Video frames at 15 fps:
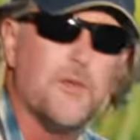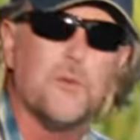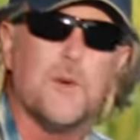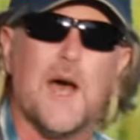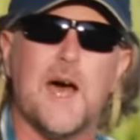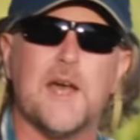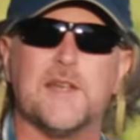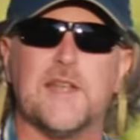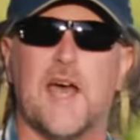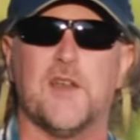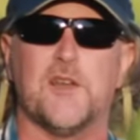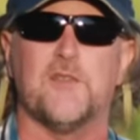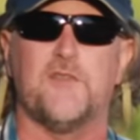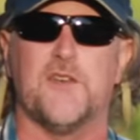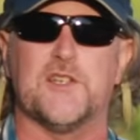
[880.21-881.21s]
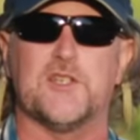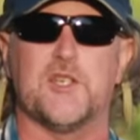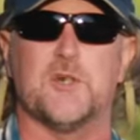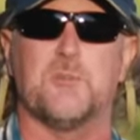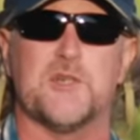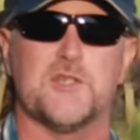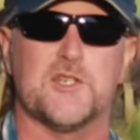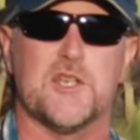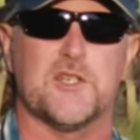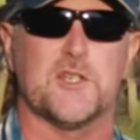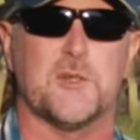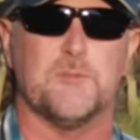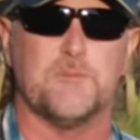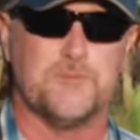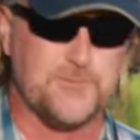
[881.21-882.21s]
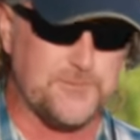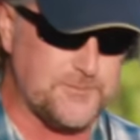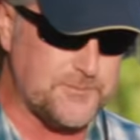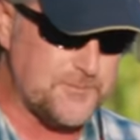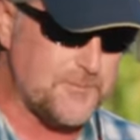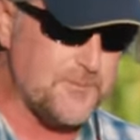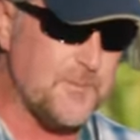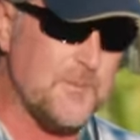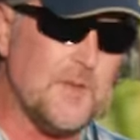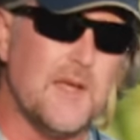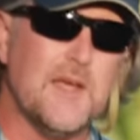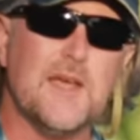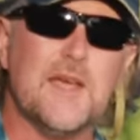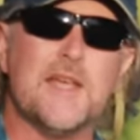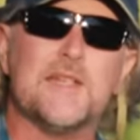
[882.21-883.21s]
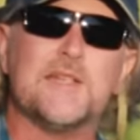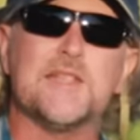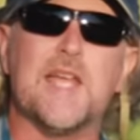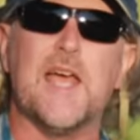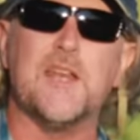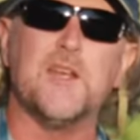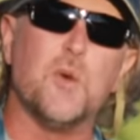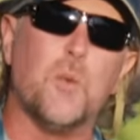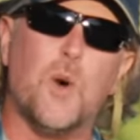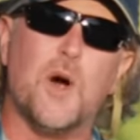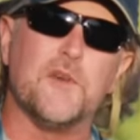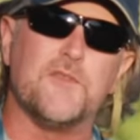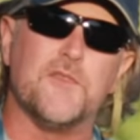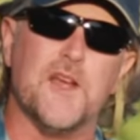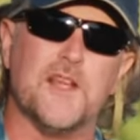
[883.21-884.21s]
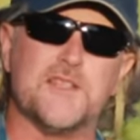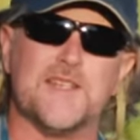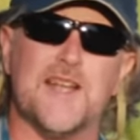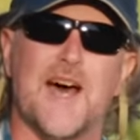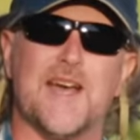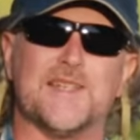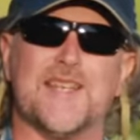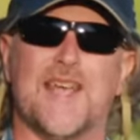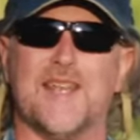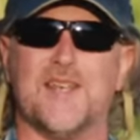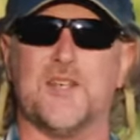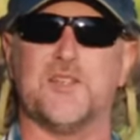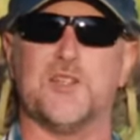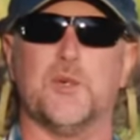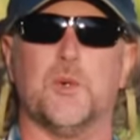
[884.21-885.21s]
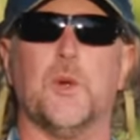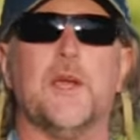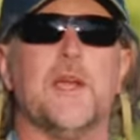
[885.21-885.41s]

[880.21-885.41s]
the rod down to fishing position. 10 to 1, friends, not 10 to 2.